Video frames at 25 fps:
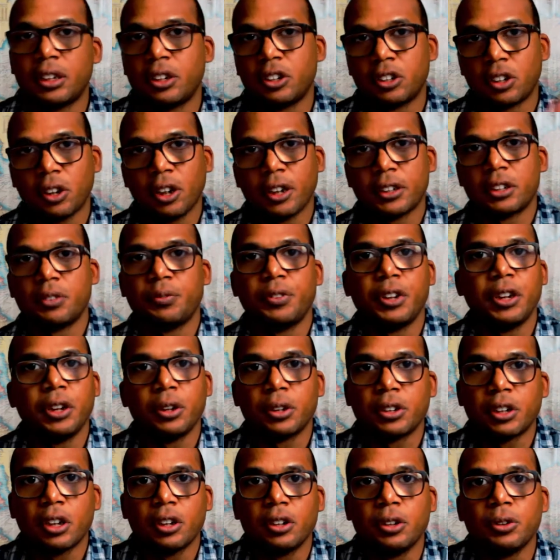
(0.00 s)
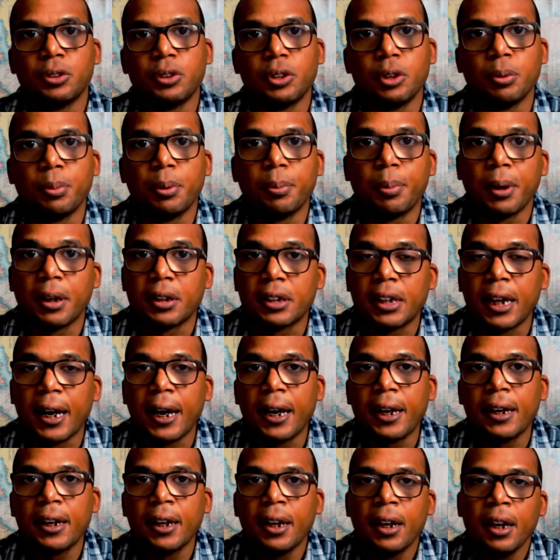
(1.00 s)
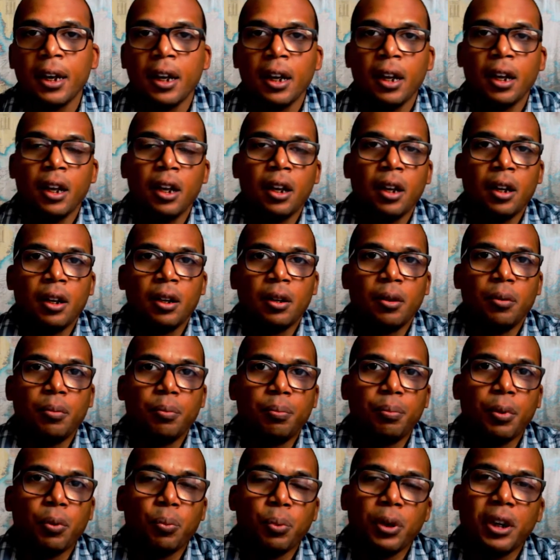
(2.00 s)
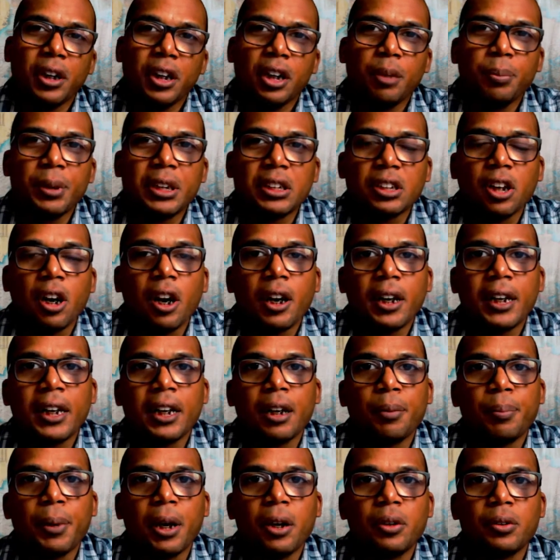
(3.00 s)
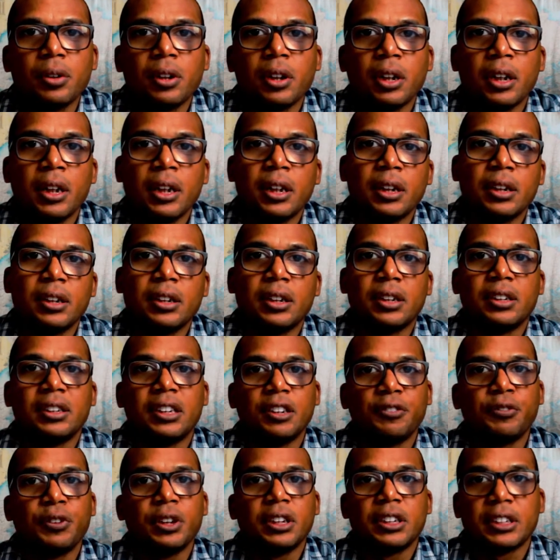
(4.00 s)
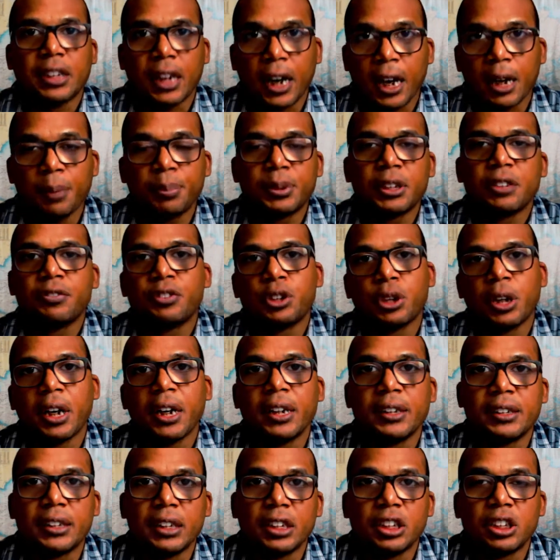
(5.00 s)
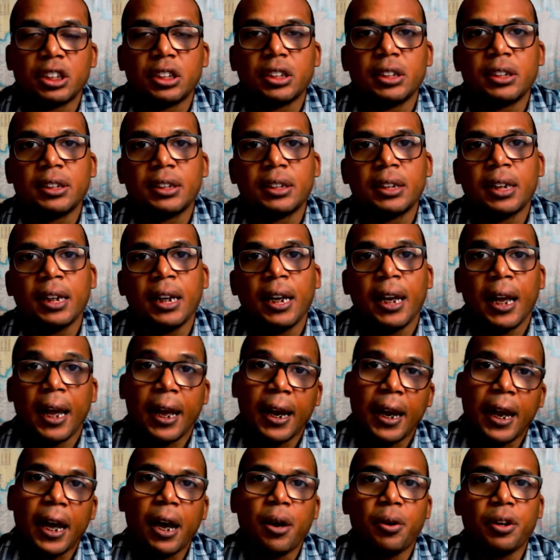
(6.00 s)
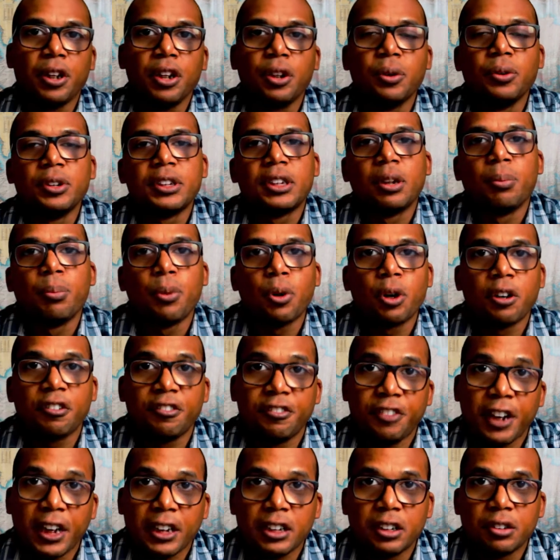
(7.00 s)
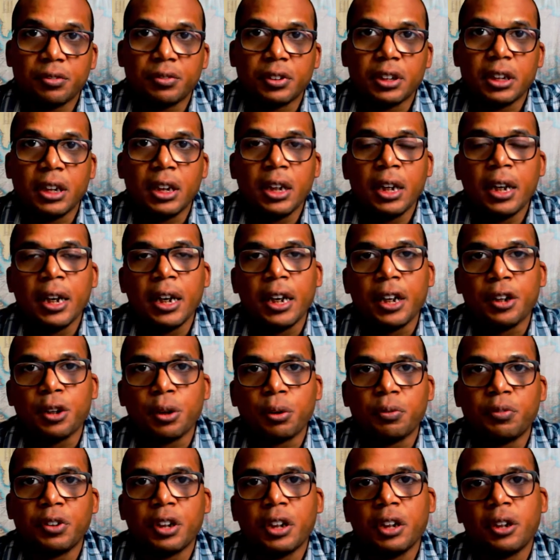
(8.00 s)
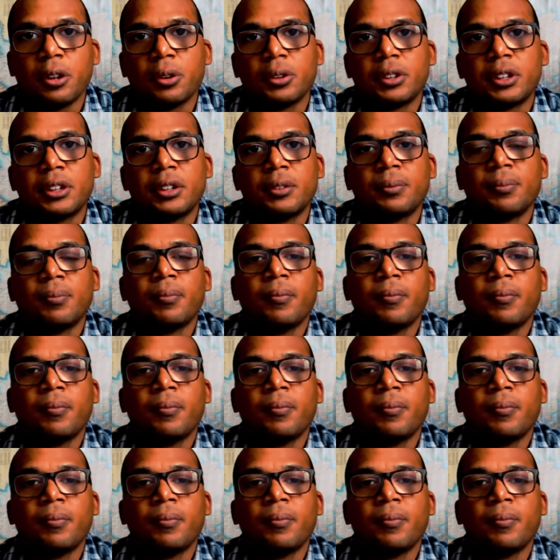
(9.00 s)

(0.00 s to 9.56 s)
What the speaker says: There's lots of videos on YouTube about that. But we're going to be talking about the different types of transitions and how to use them more effectively in your videos.